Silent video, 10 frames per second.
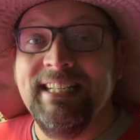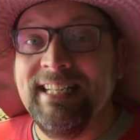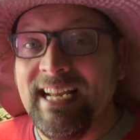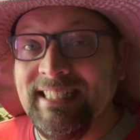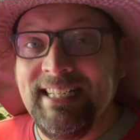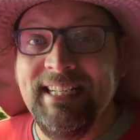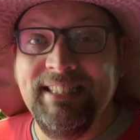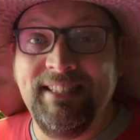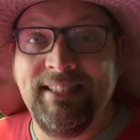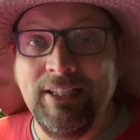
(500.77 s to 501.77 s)
19th
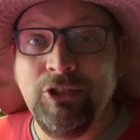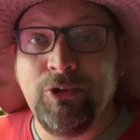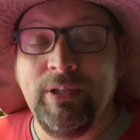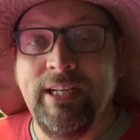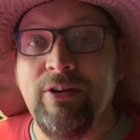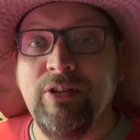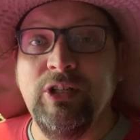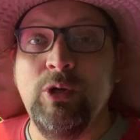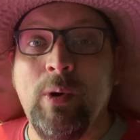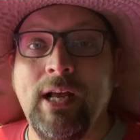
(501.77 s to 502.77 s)
century here in the
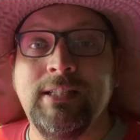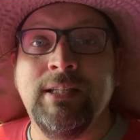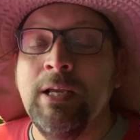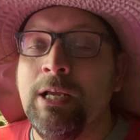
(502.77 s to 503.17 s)
US,